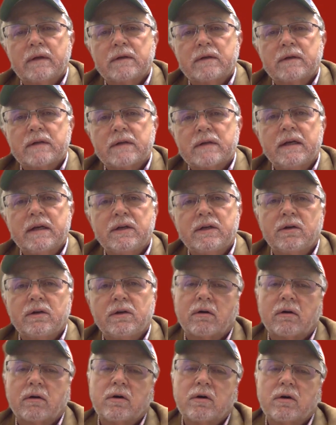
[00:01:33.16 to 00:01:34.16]
send in
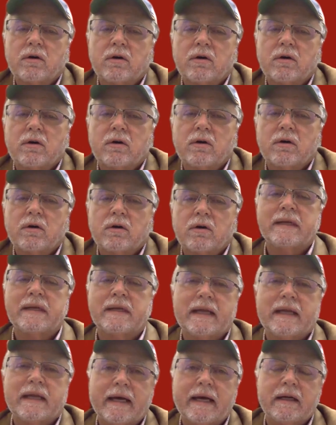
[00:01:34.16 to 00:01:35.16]
your
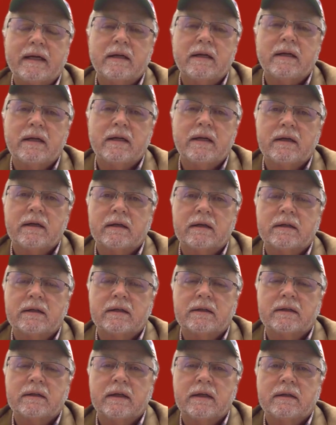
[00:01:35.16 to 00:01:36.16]
hometown so we can add it
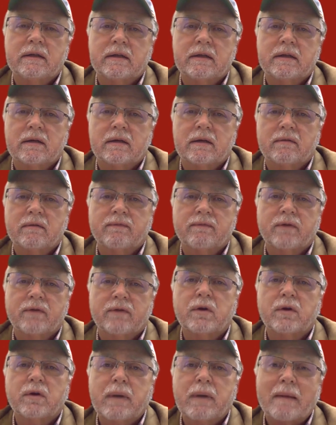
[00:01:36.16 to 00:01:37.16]
and
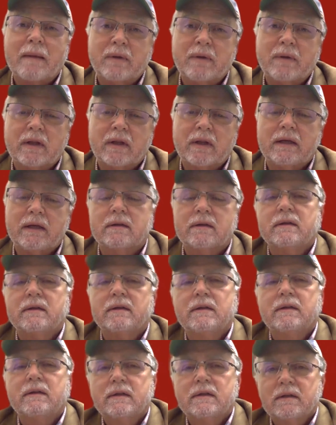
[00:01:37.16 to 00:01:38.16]
further populate
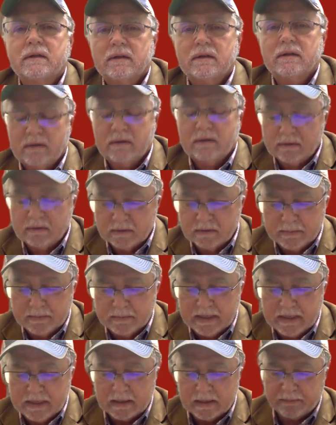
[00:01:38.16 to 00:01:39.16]
the
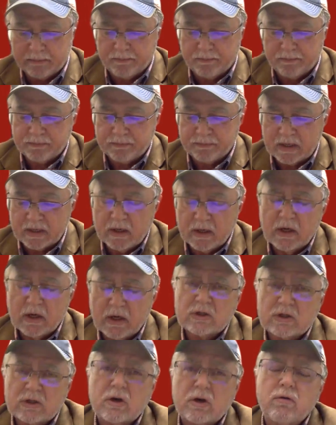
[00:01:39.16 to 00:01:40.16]
map.
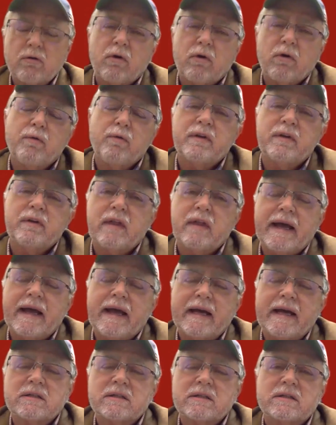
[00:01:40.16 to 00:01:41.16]
So over the
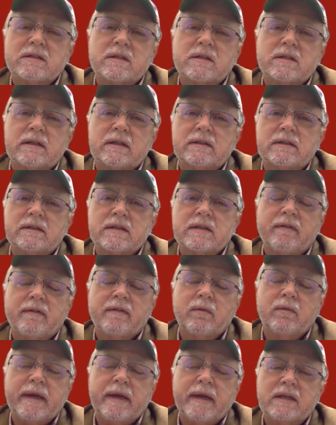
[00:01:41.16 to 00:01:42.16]
last
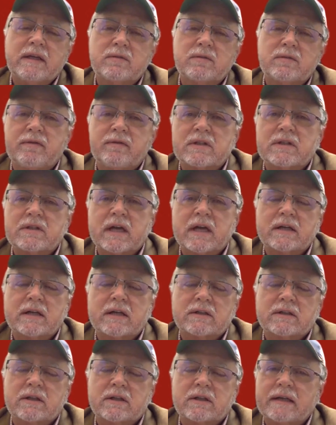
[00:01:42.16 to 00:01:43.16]
7 weeks, we've
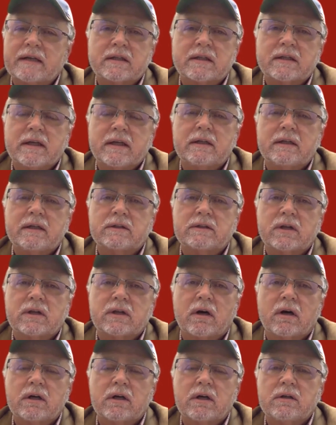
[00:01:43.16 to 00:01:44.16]
discussed lots of things:
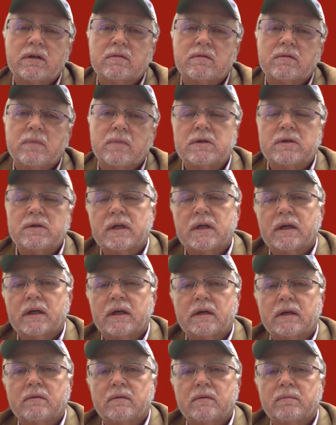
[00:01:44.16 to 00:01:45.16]
art, and music,
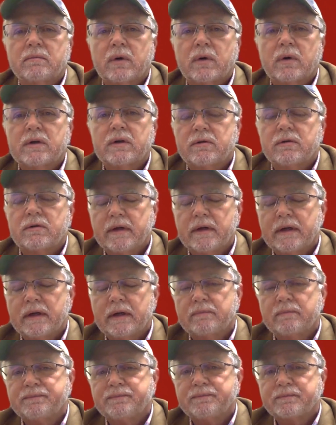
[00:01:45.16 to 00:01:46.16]
and
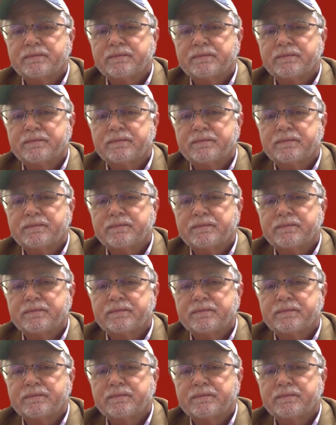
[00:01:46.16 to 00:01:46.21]
poetry,